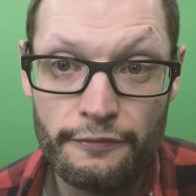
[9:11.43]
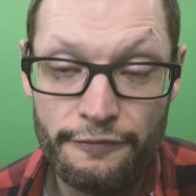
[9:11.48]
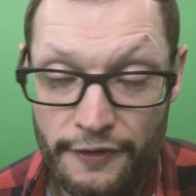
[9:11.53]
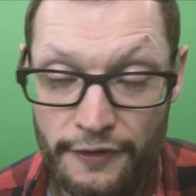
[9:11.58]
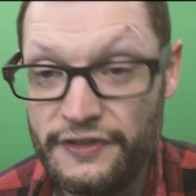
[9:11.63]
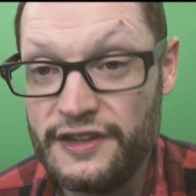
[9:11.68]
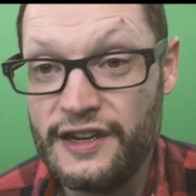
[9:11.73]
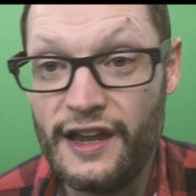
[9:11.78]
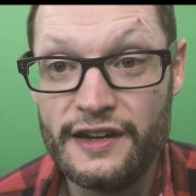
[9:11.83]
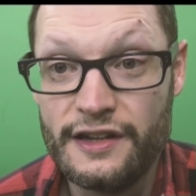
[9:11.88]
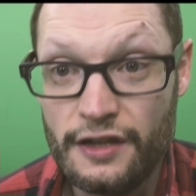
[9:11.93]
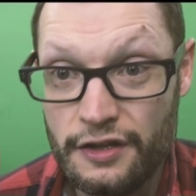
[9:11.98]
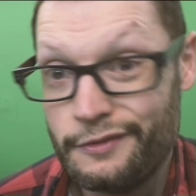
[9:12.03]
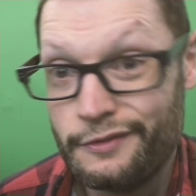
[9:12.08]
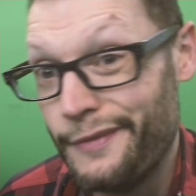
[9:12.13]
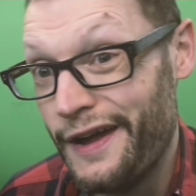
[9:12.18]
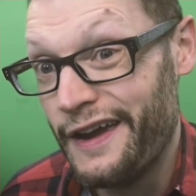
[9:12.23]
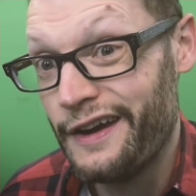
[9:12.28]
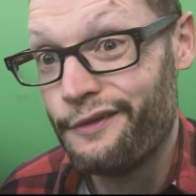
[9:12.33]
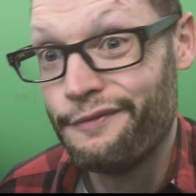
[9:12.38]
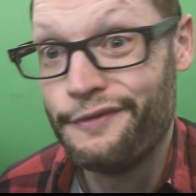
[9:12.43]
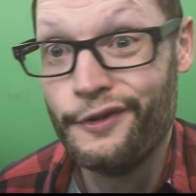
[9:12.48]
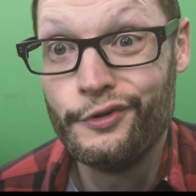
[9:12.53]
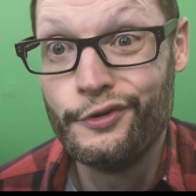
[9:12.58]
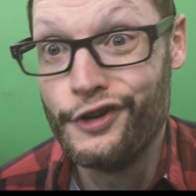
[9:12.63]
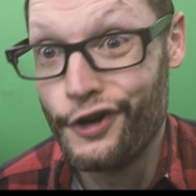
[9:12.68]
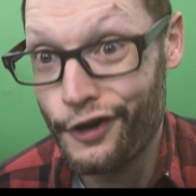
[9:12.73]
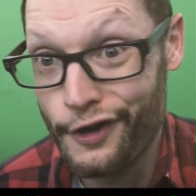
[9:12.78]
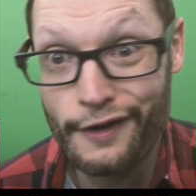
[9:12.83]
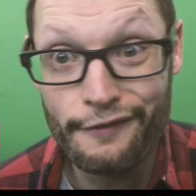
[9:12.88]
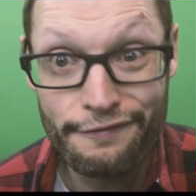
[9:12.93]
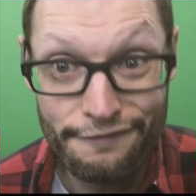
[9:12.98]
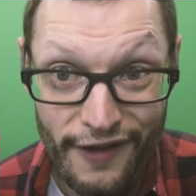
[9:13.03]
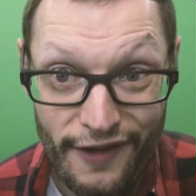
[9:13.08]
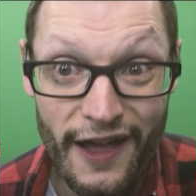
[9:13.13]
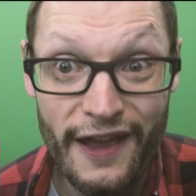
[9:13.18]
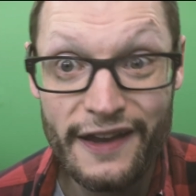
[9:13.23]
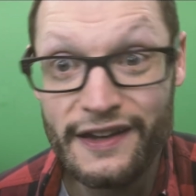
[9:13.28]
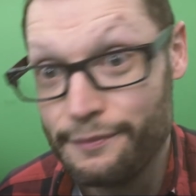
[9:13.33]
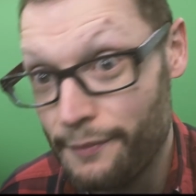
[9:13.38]
$59 microphone you're gonna
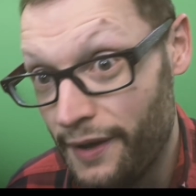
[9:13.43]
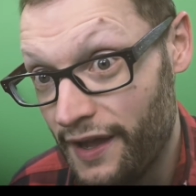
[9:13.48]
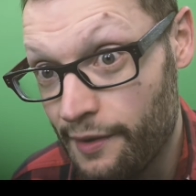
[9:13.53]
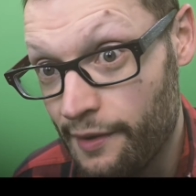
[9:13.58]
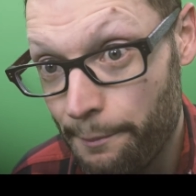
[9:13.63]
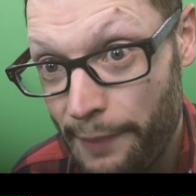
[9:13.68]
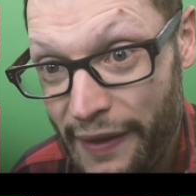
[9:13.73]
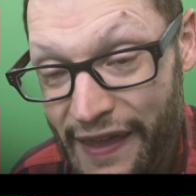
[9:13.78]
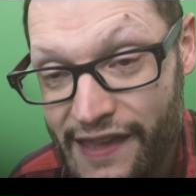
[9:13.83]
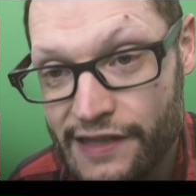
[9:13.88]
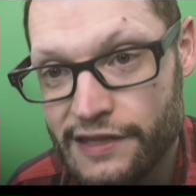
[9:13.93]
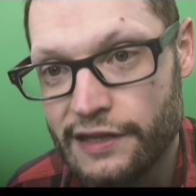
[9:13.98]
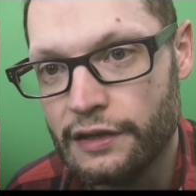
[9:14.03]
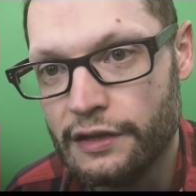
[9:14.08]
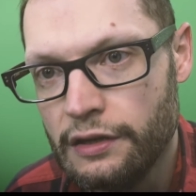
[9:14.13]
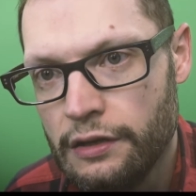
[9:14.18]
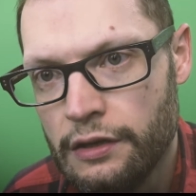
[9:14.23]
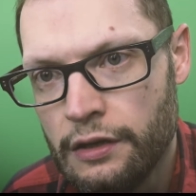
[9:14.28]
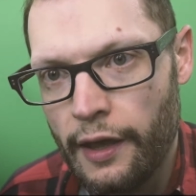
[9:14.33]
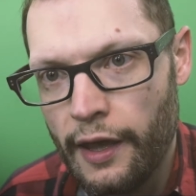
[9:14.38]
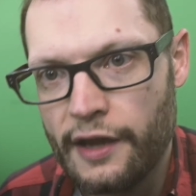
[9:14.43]
find, in my opinion,